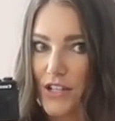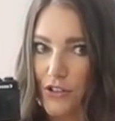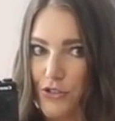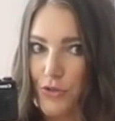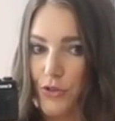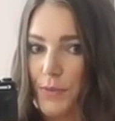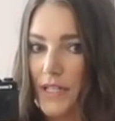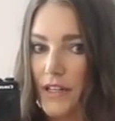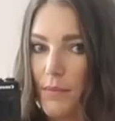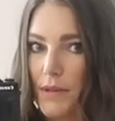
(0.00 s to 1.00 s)
their true
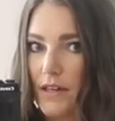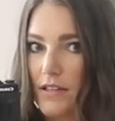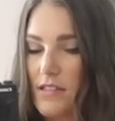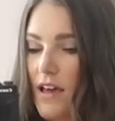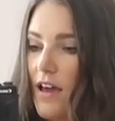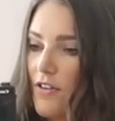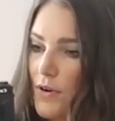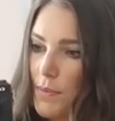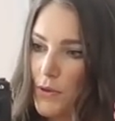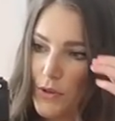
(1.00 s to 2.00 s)
medium because
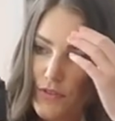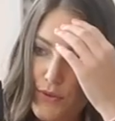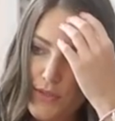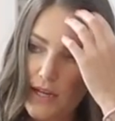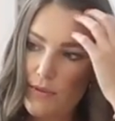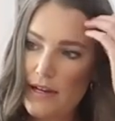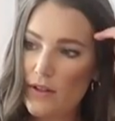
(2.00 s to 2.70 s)
from the reviews I read,